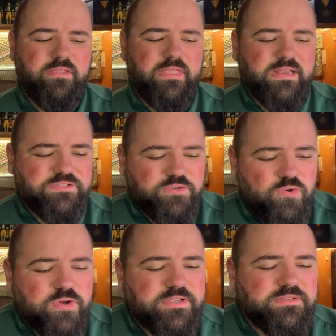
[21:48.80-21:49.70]
That as
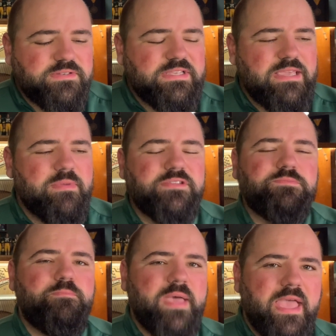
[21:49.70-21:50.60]
good as the team has
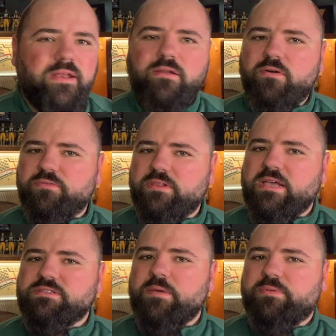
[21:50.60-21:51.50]
been over the
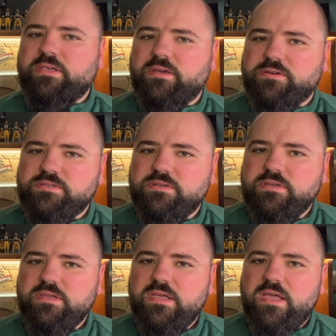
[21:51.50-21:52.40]
last couple of years,
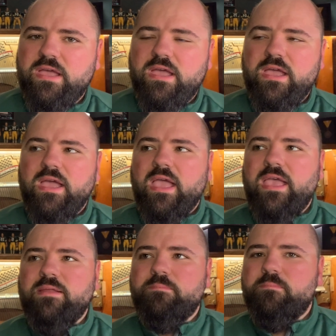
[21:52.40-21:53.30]

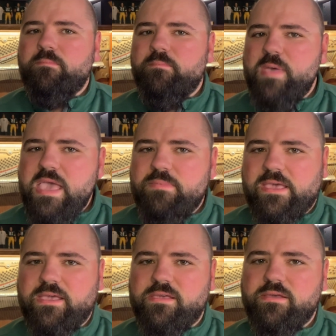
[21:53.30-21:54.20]
it
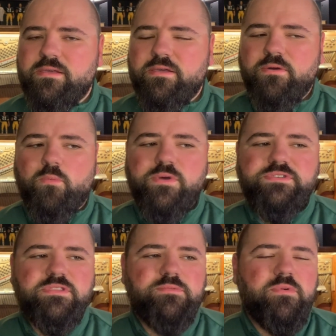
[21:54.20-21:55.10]
maybe
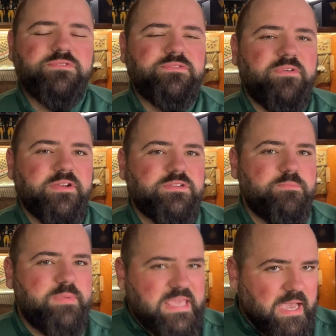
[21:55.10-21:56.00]
wasn't the most fun to
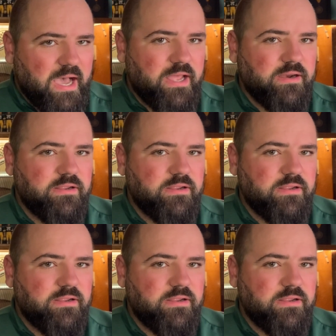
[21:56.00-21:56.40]
be on.